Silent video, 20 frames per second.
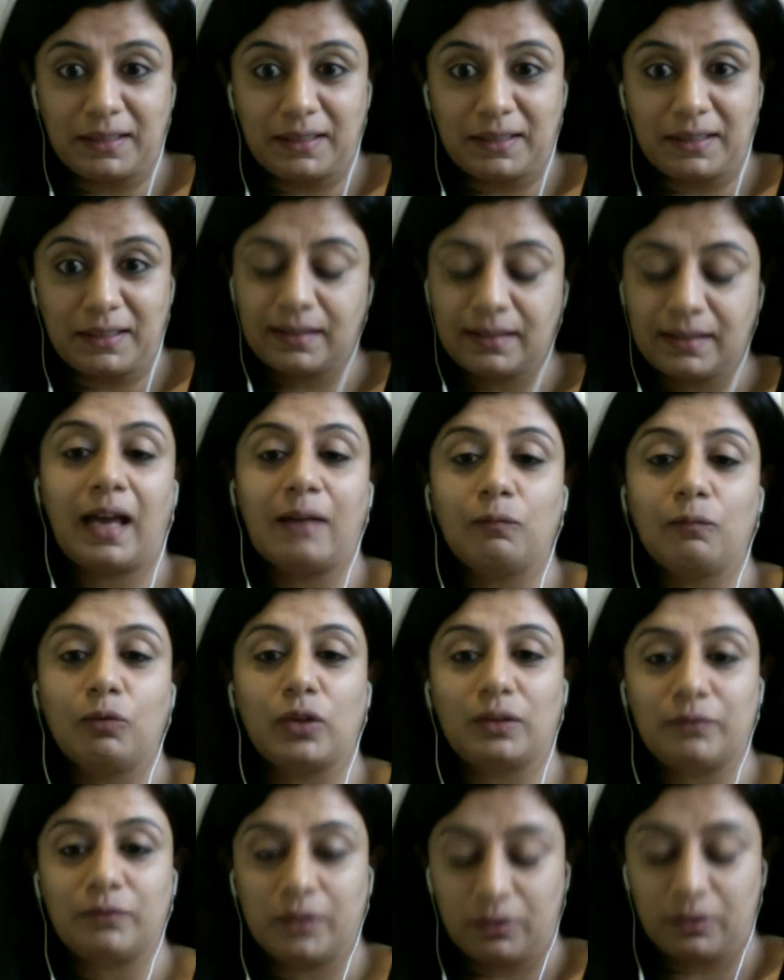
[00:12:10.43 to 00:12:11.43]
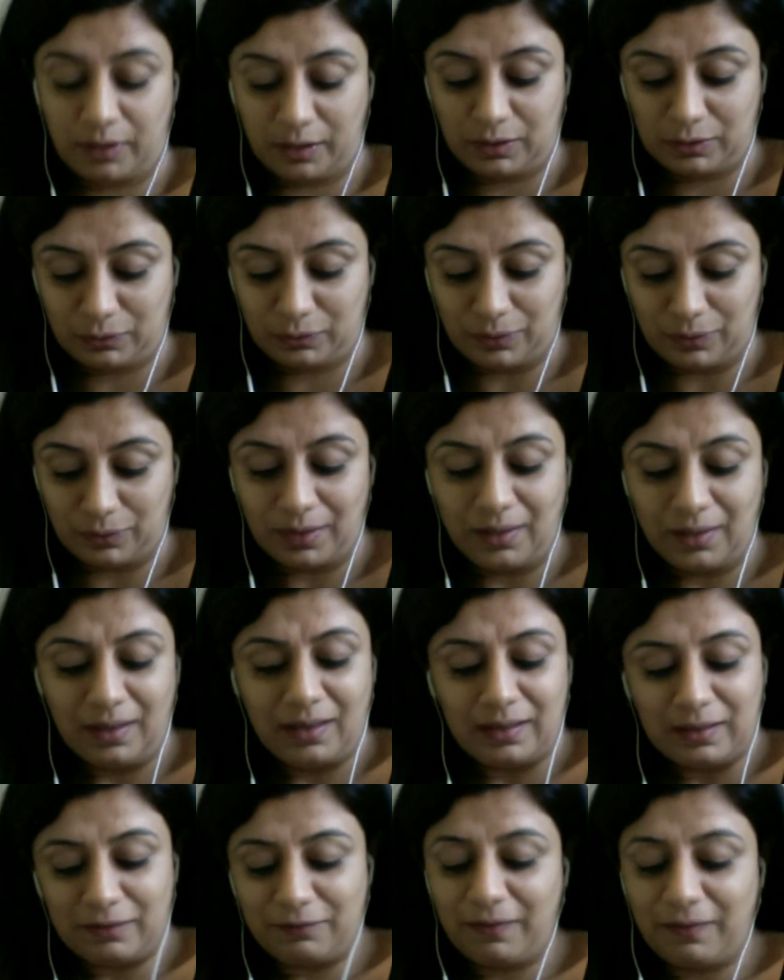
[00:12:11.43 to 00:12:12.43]
NSC and I would have agreed to.
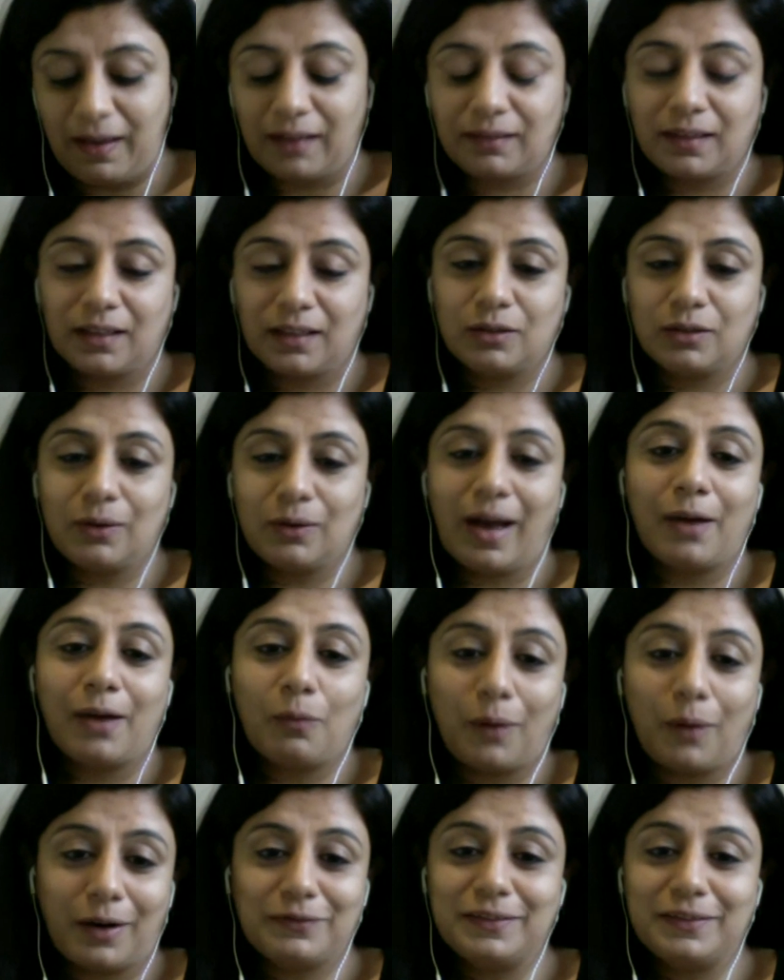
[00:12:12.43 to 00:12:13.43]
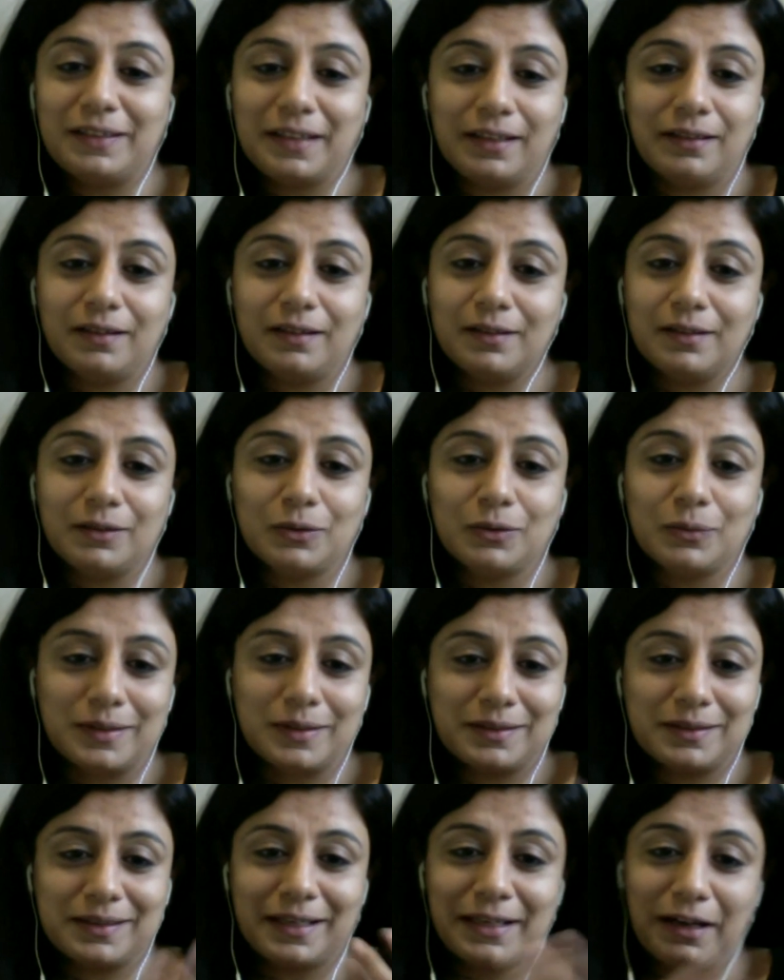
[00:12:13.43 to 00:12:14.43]
The fact that you had one of the leaders who
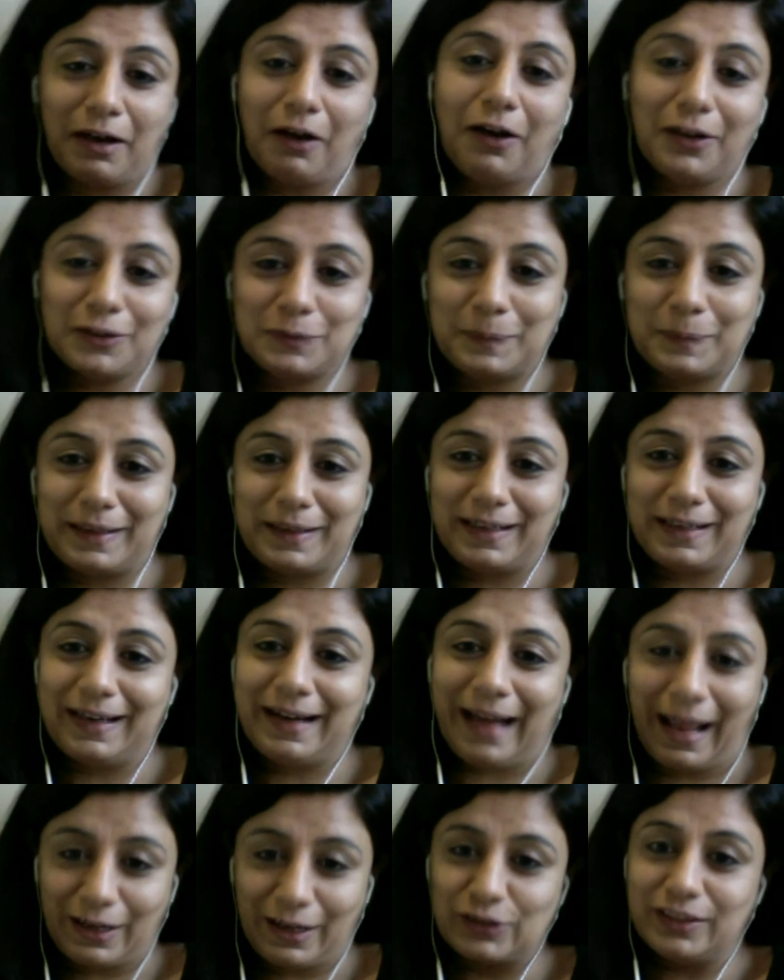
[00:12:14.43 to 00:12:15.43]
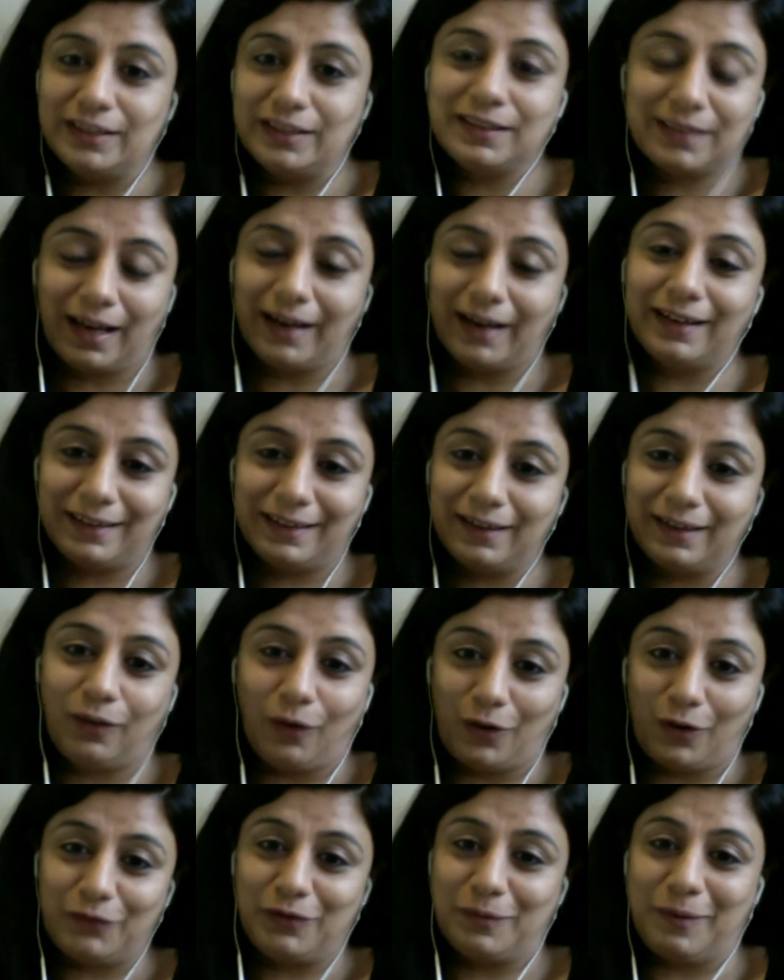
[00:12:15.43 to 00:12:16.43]
was in a hospital and actually signed the
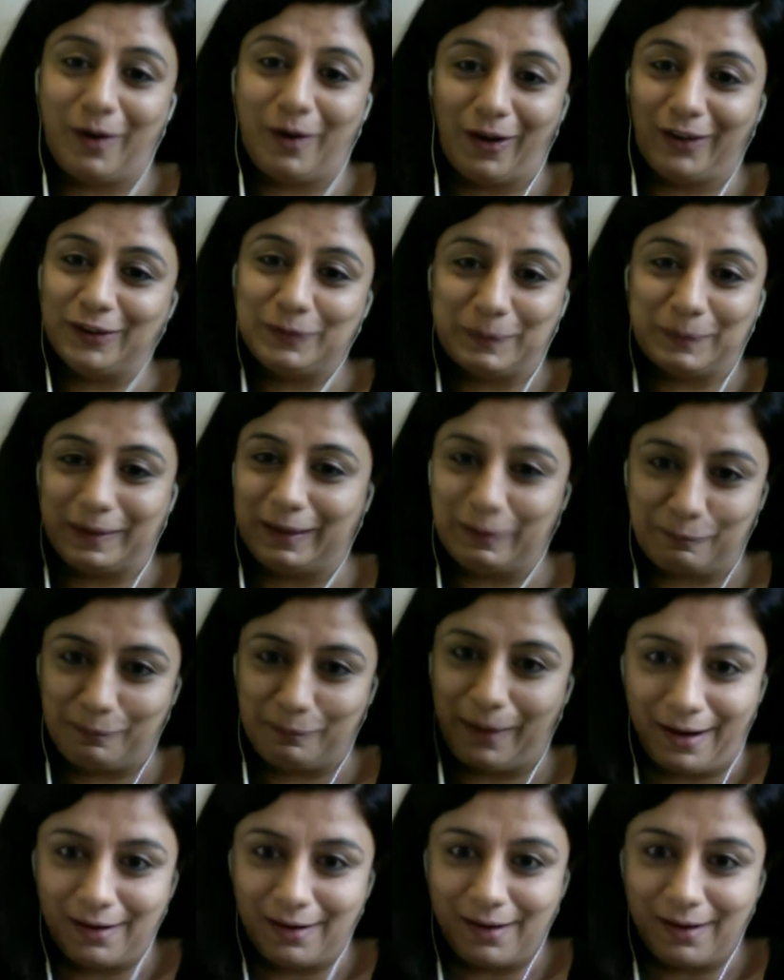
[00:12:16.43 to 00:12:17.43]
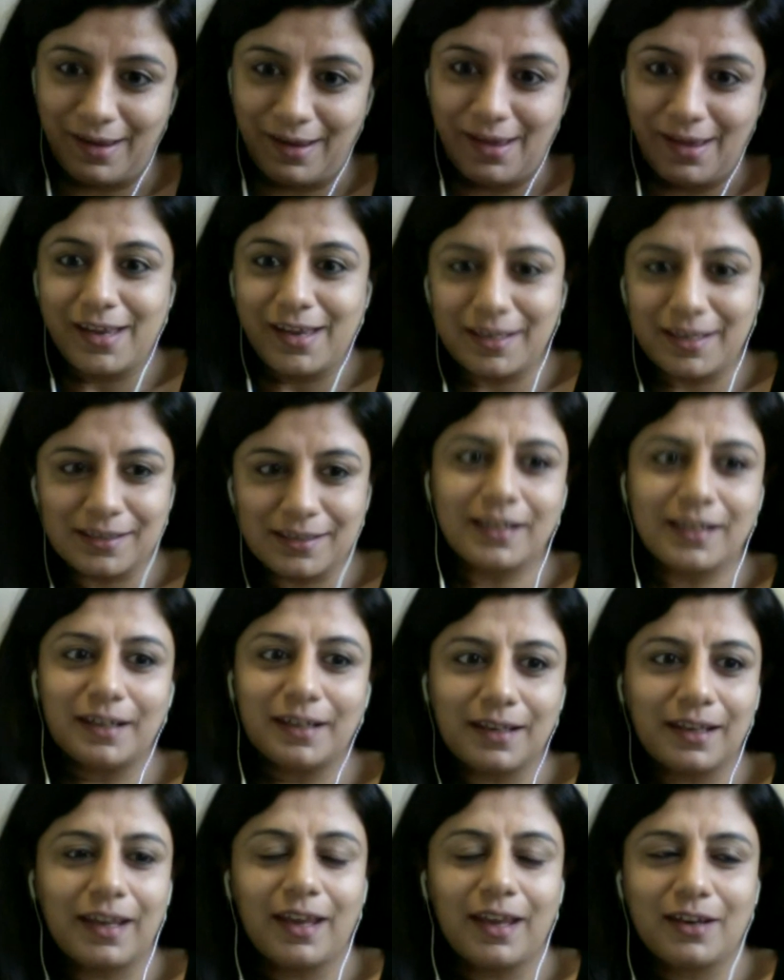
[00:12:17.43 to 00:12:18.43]
accord from a hospital bed is an
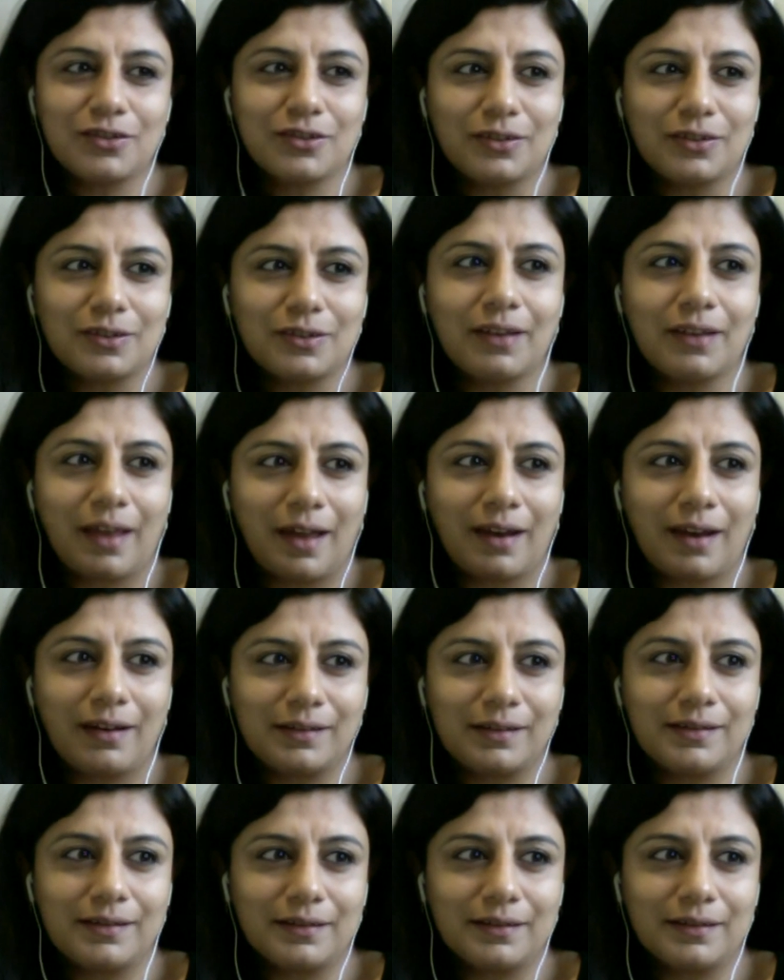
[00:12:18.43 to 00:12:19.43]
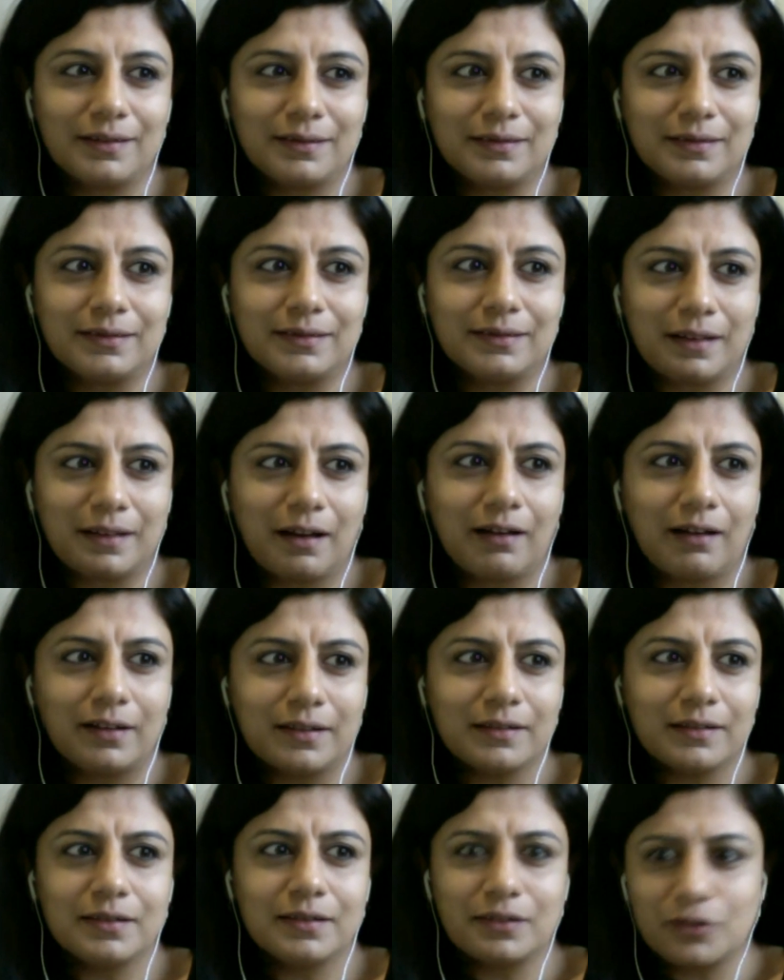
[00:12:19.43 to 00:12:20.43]
indication that the Naga
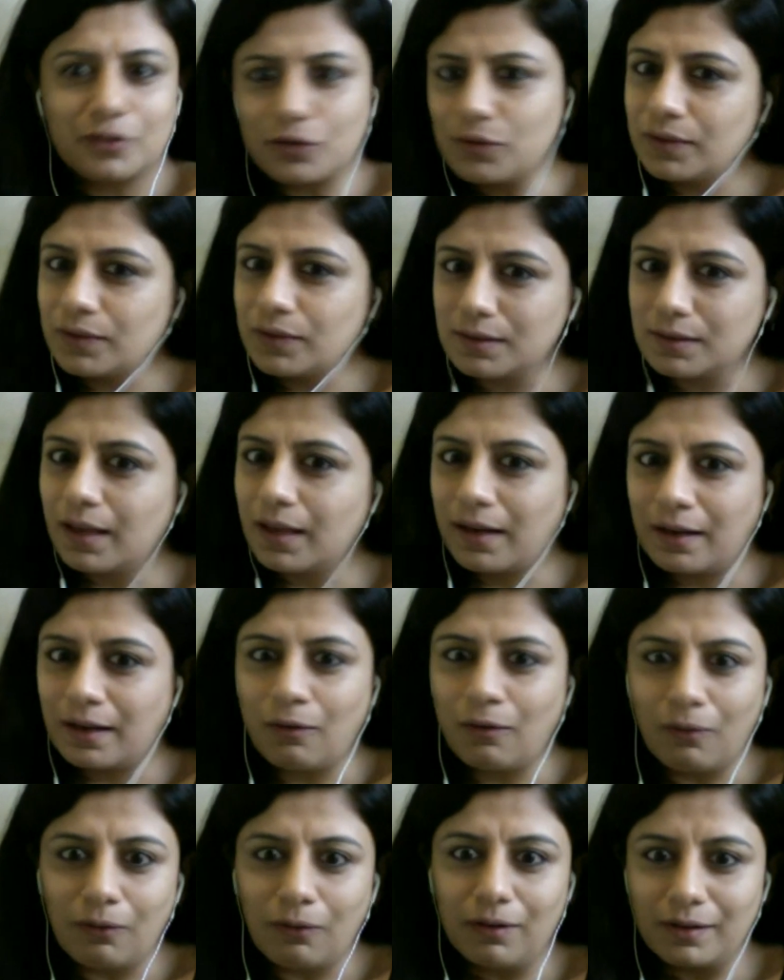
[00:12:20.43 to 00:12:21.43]
insurgency is getting old.